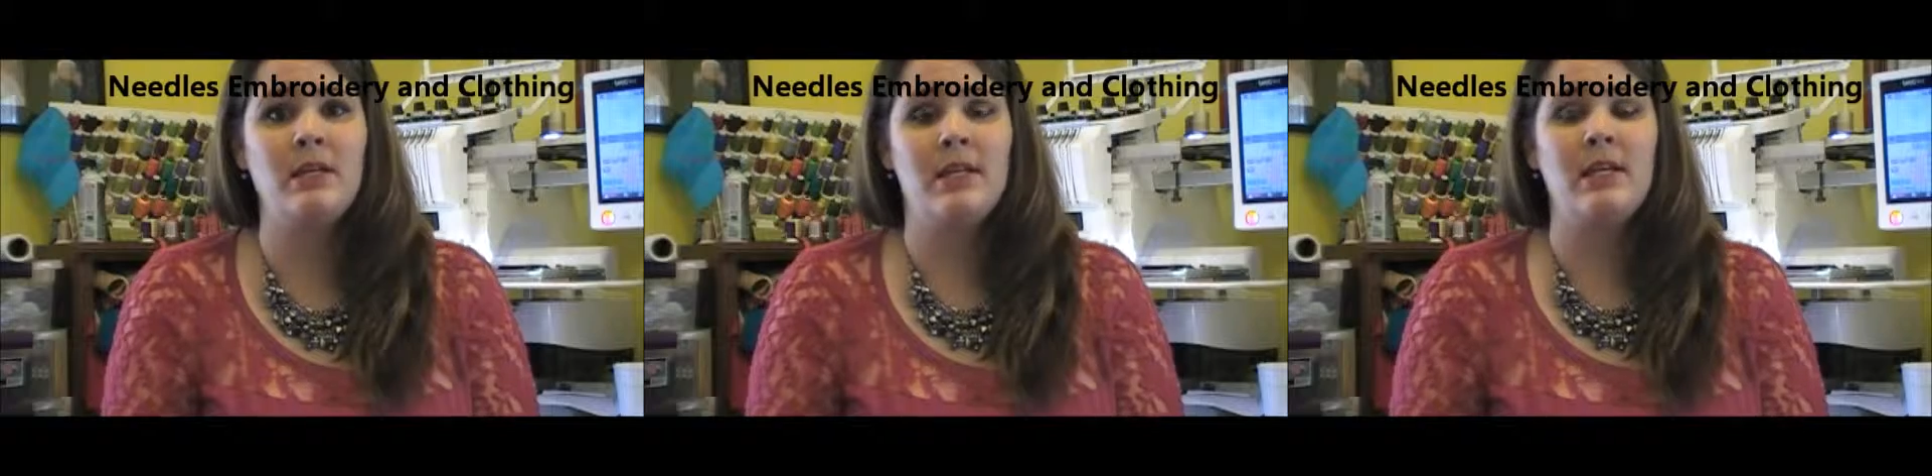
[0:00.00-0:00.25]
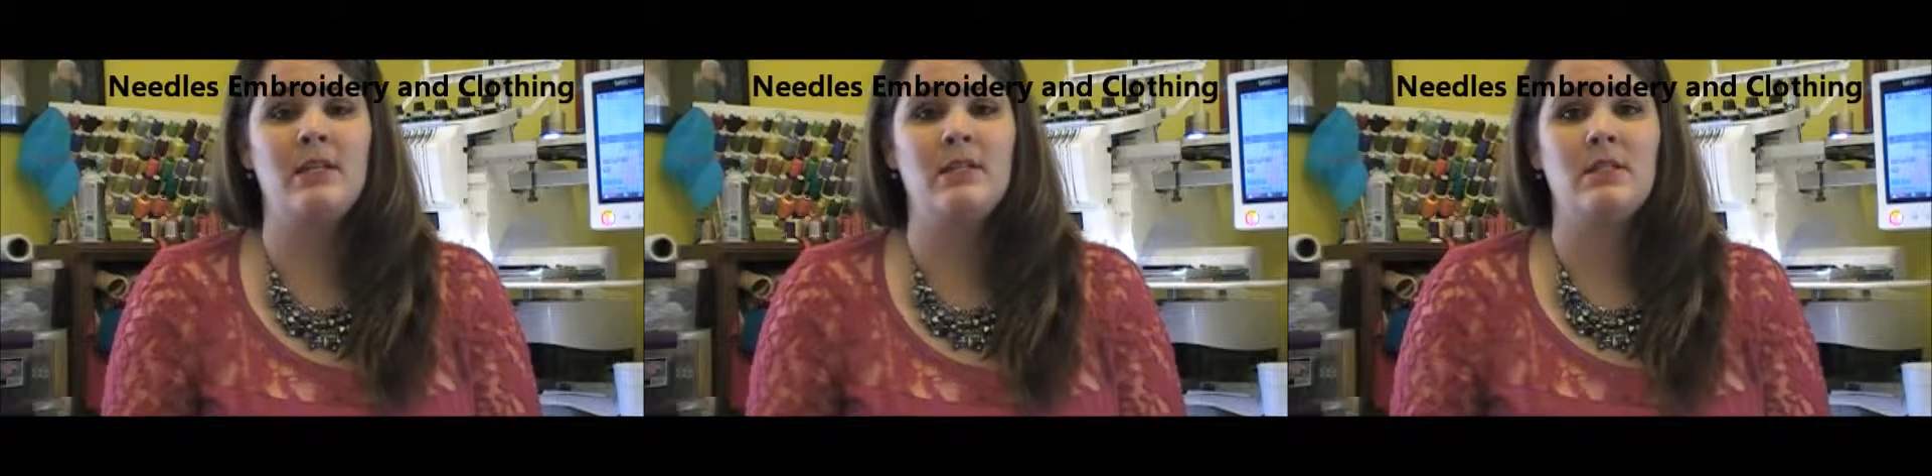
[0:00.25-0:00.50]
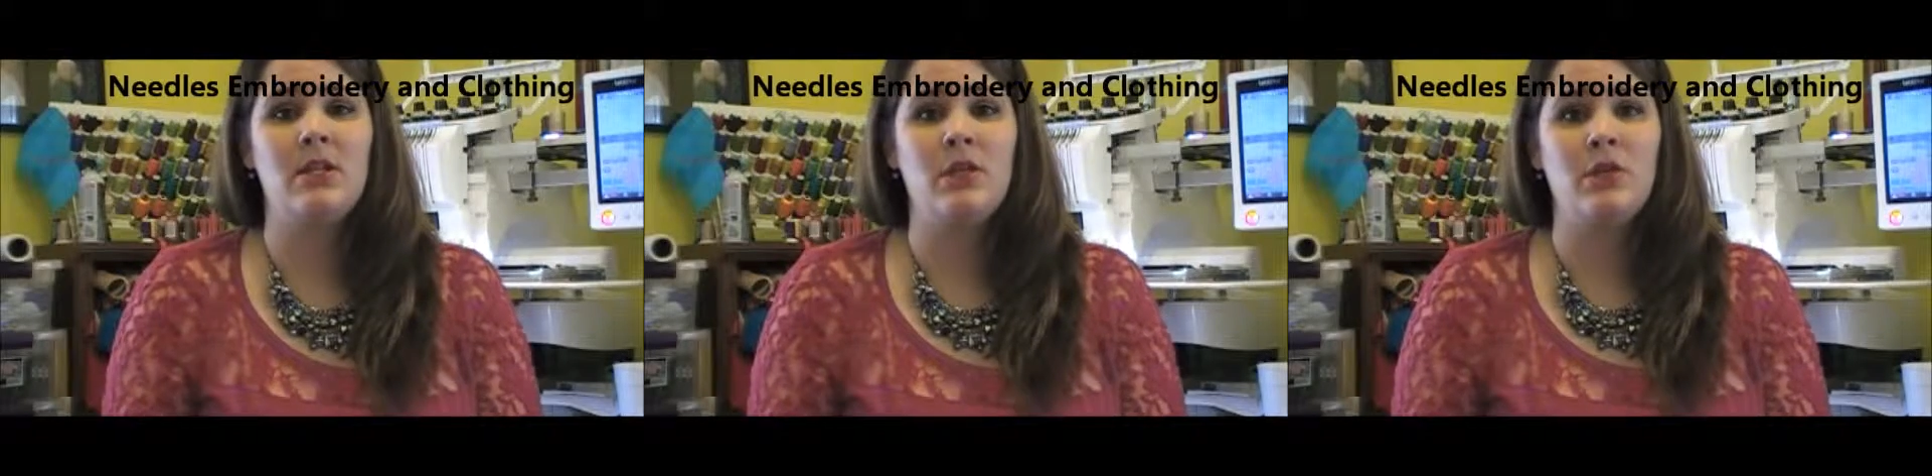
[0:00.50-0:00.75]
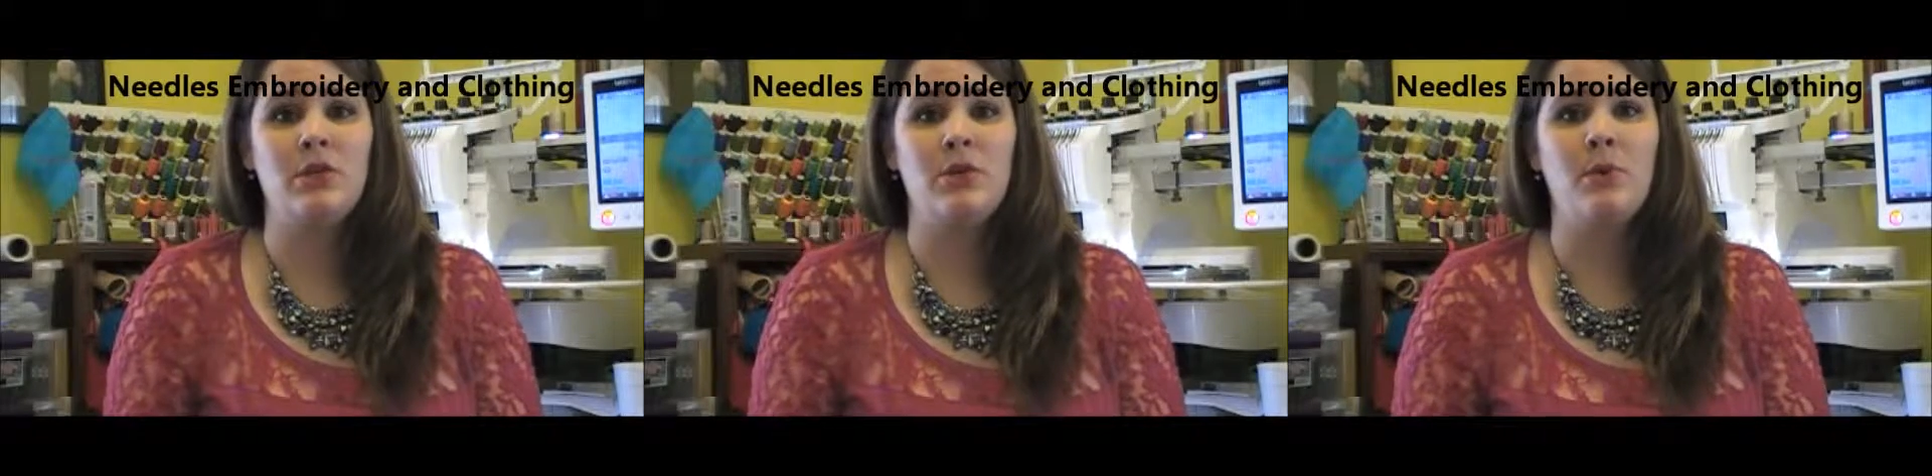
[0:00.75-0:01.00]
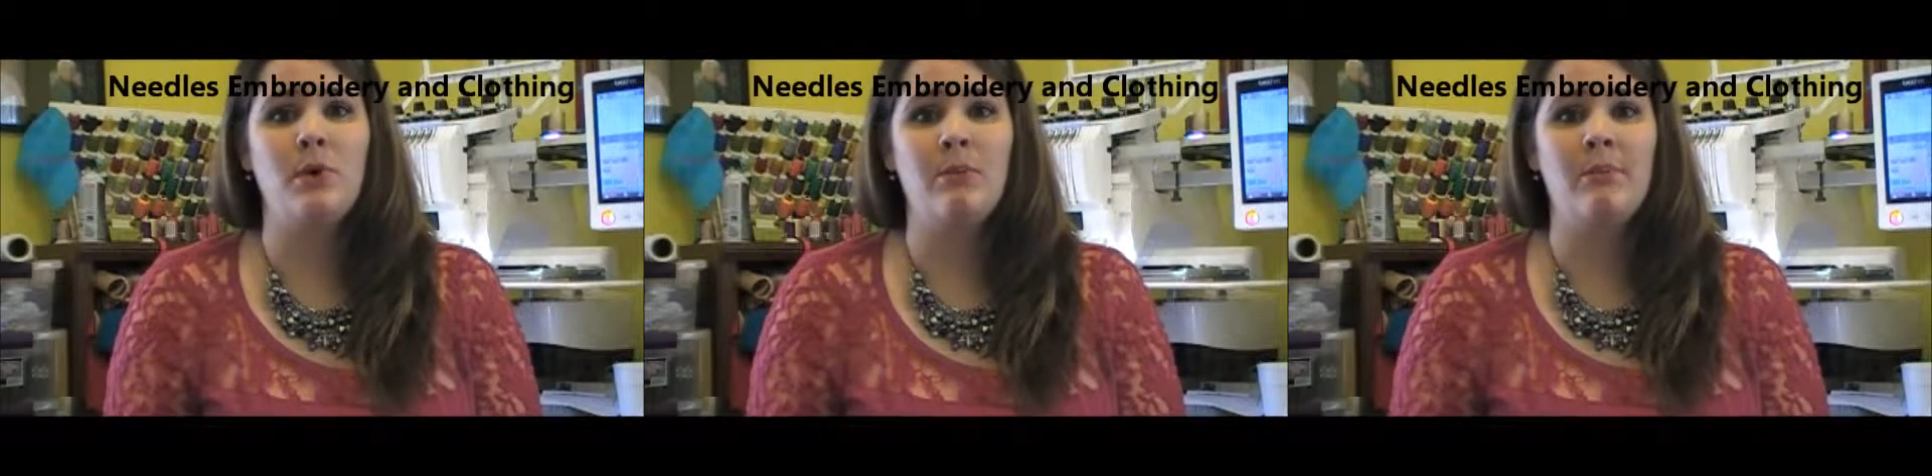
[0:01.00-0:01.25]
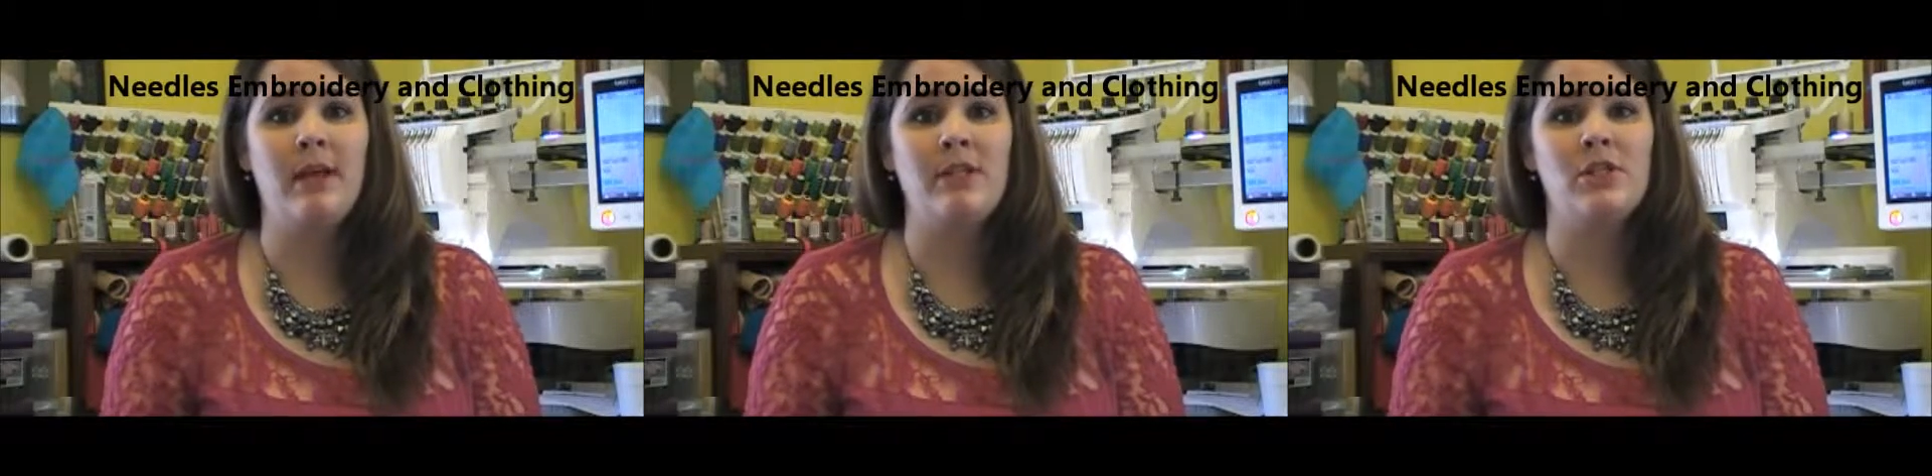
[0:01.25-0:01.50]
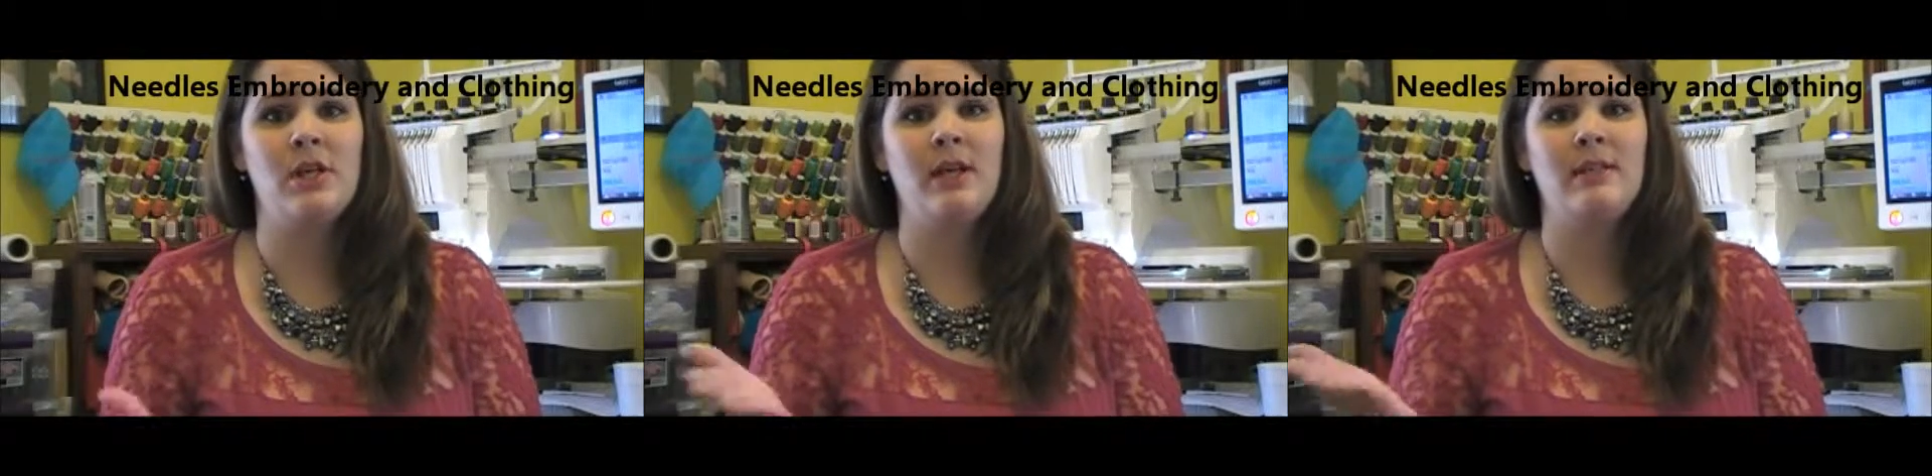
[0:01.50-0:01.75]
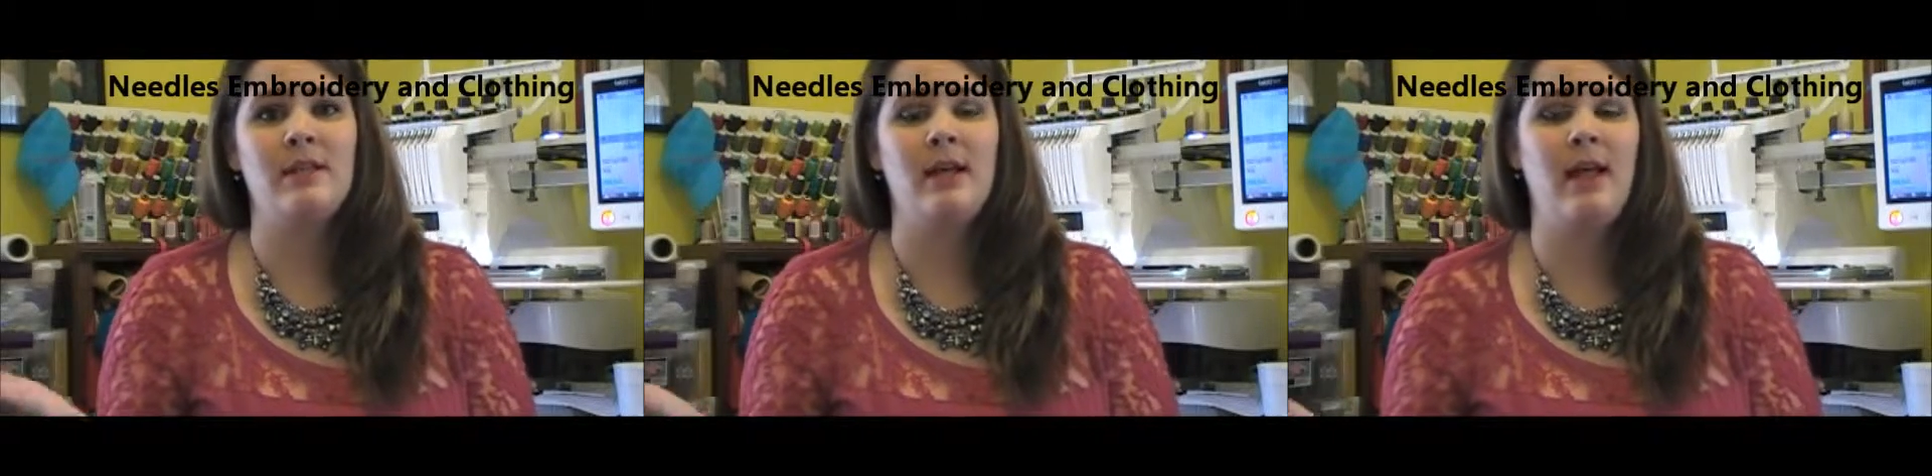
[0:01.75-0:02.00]
needs, your
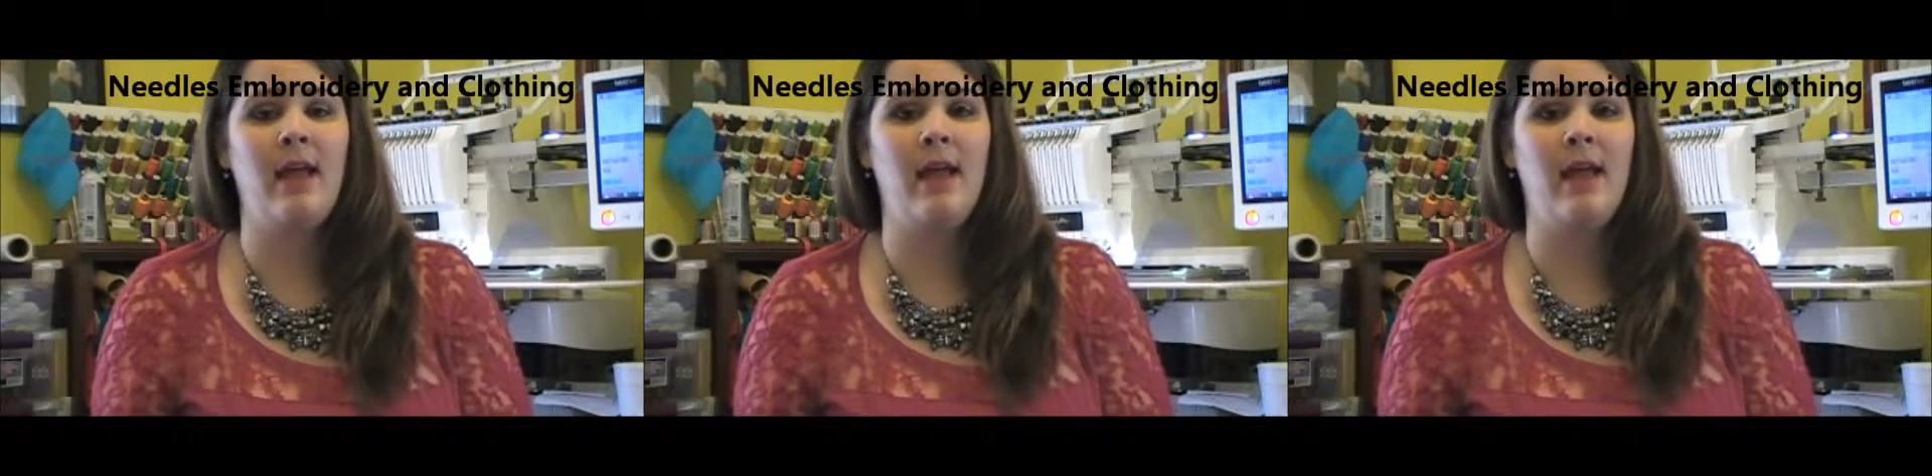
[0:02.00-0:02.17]
budget,